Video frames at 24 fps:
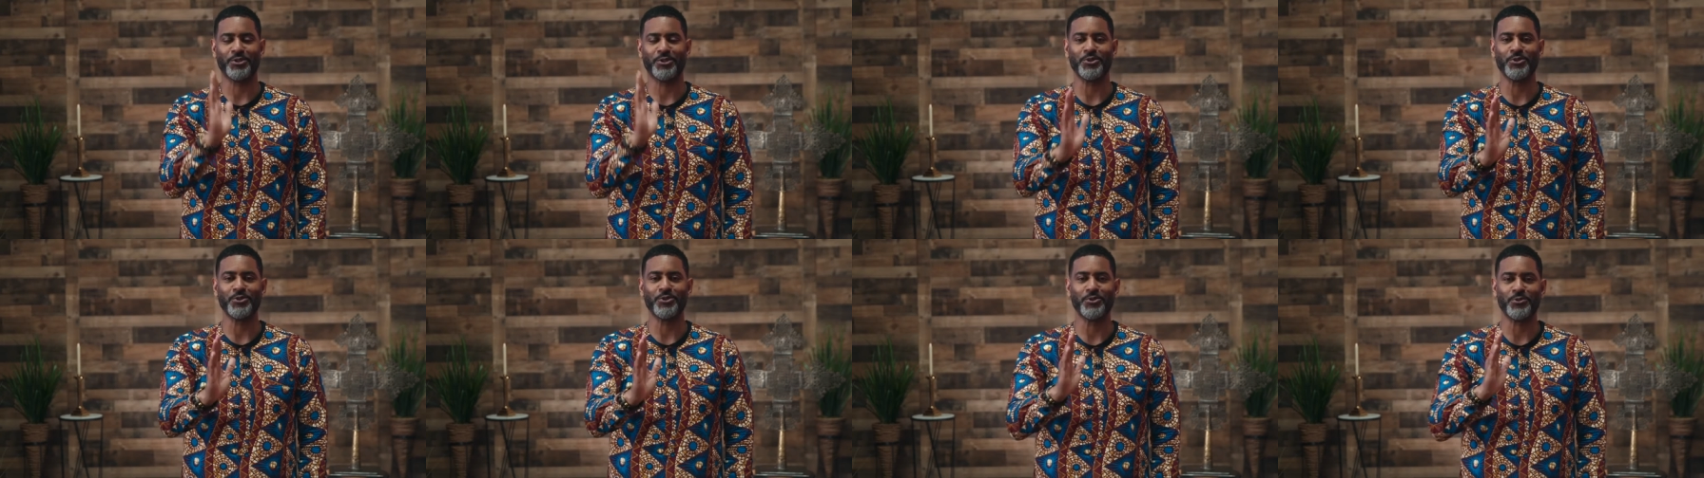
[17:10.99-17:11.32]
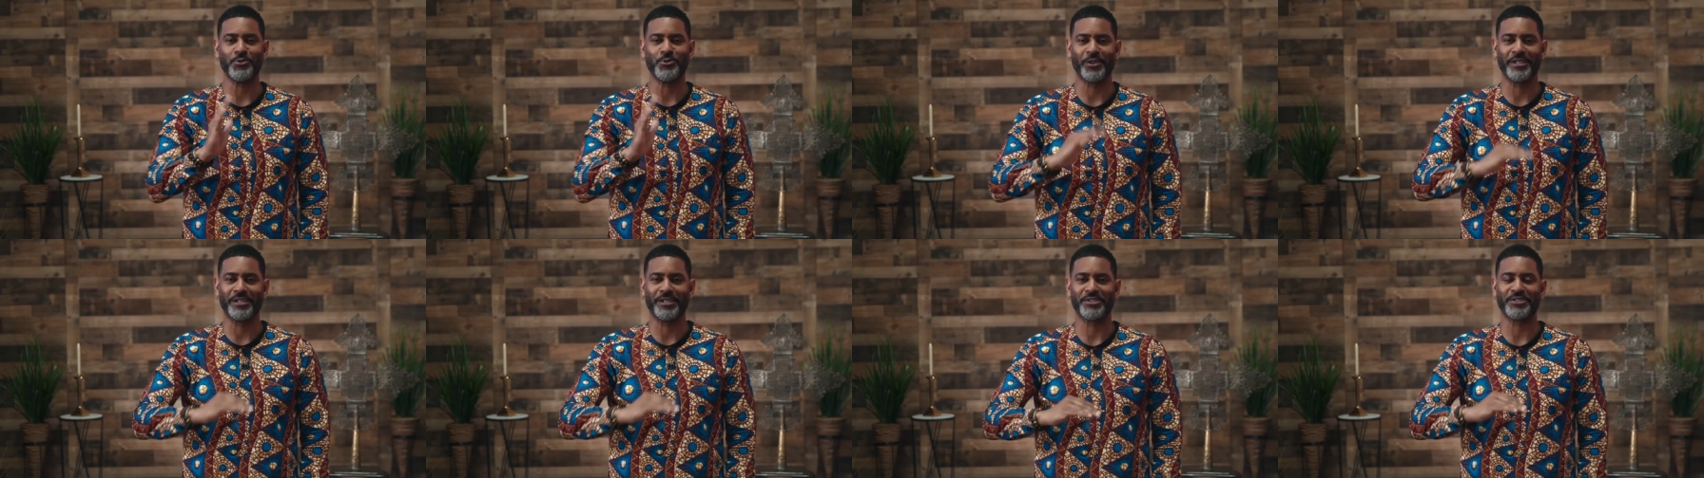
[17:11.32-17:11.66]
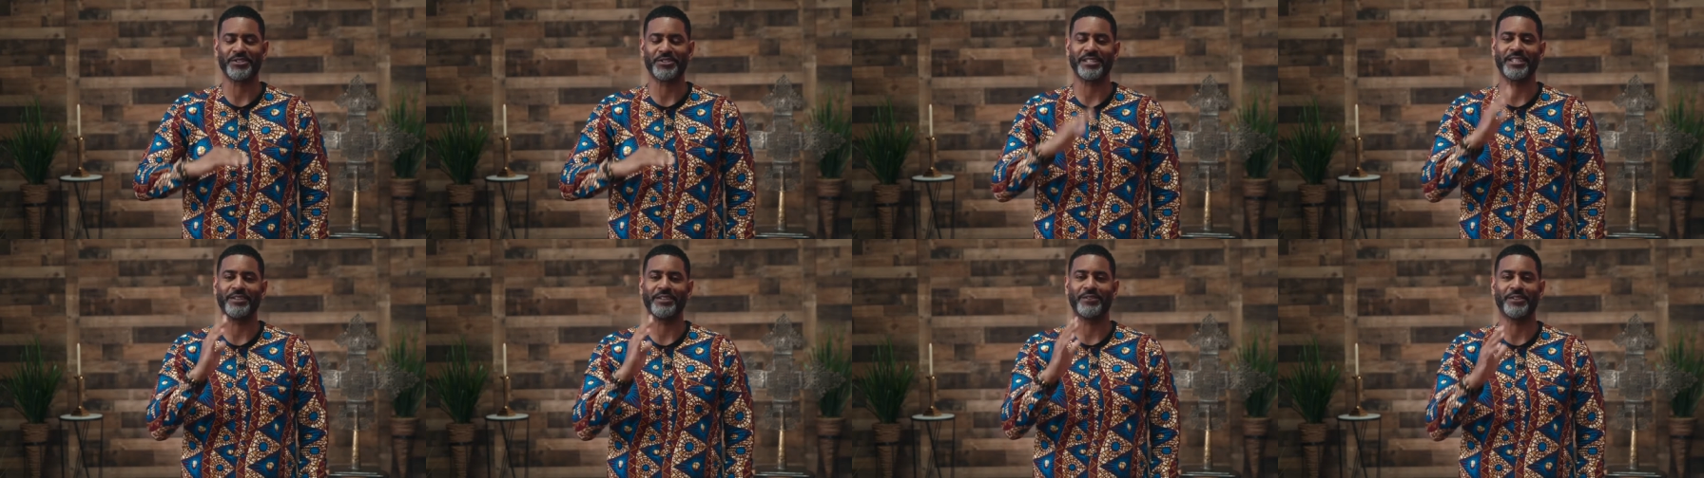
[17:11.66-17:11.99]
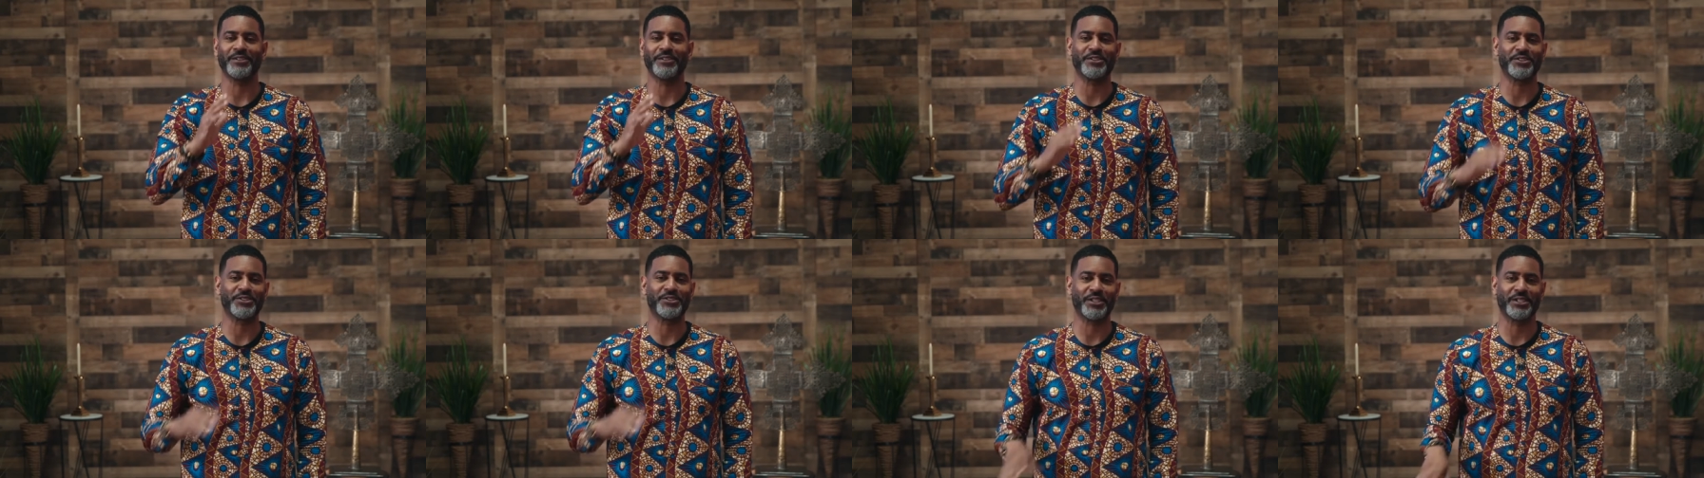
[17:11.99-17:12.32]
who was giving
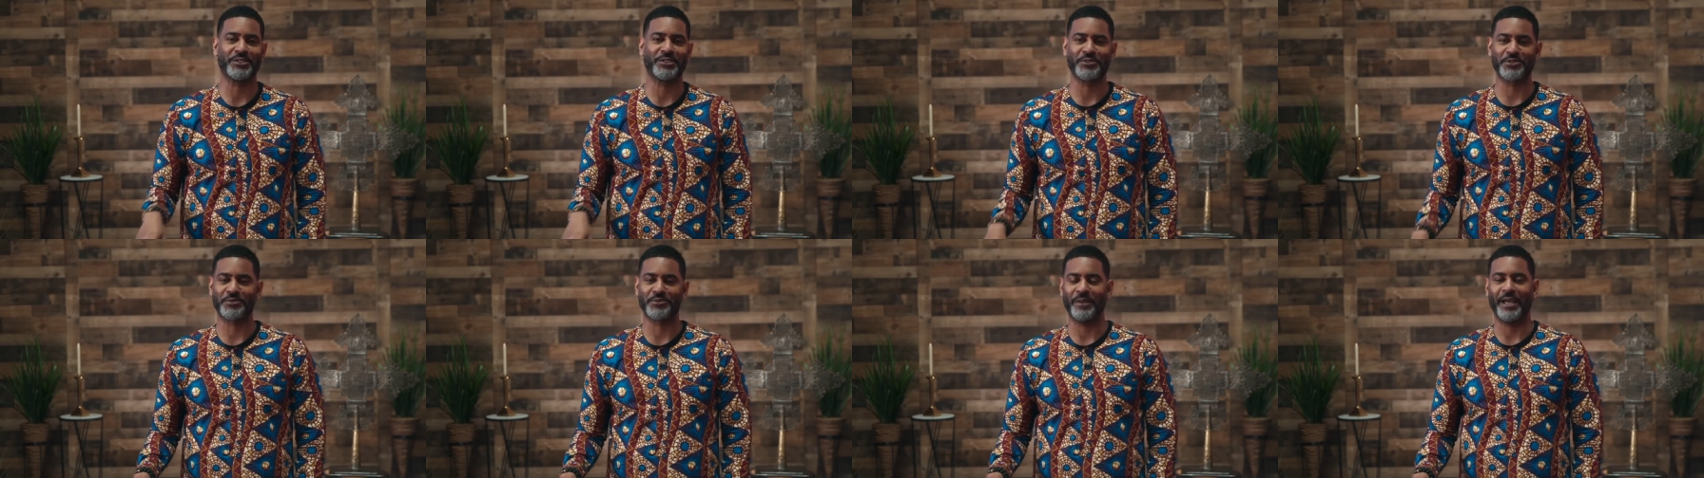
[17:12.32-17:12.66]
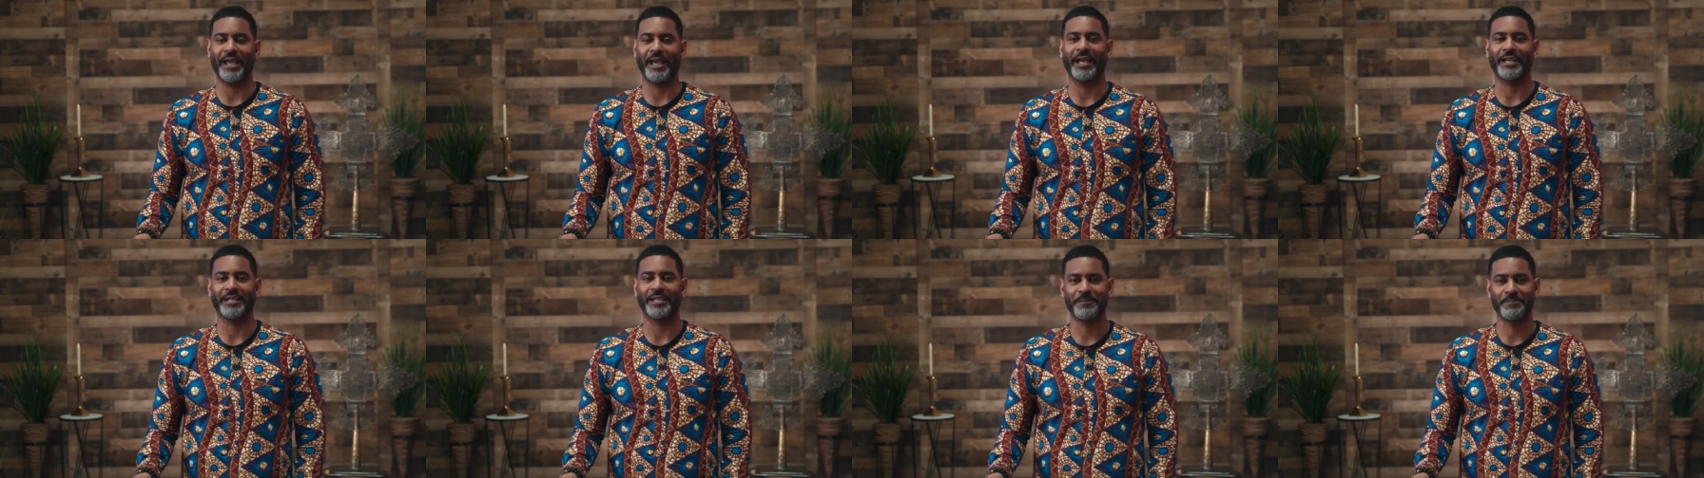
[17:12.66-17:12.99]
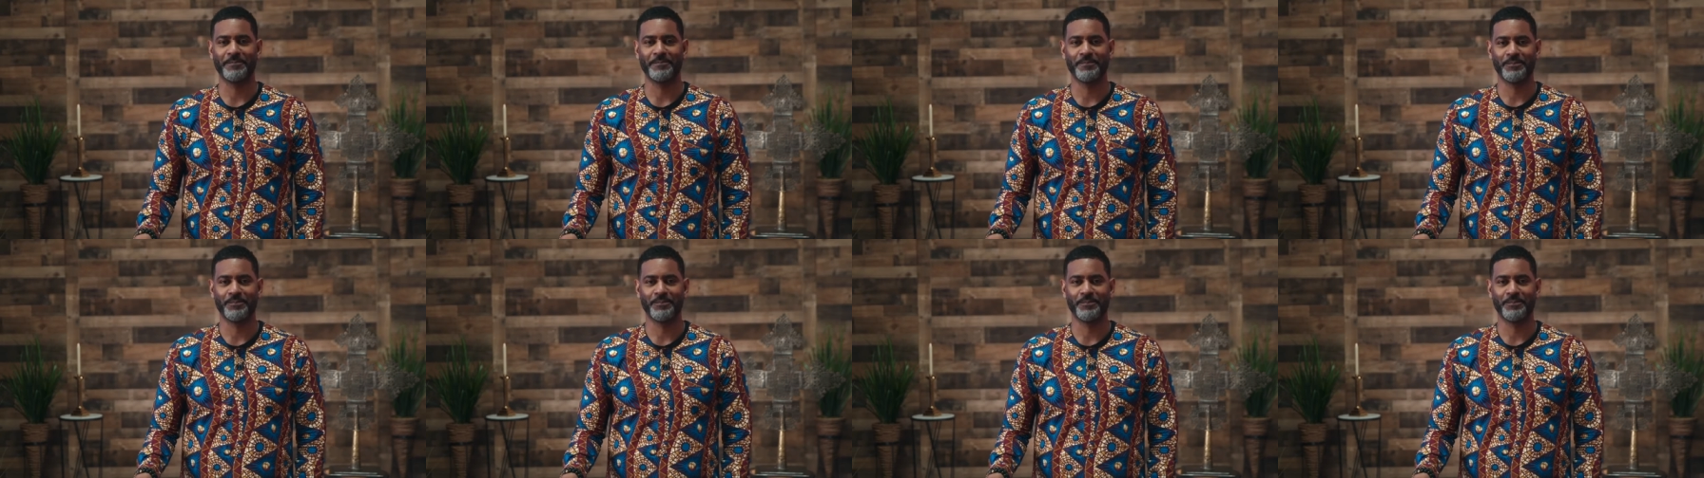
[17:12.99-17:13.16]
the signals back.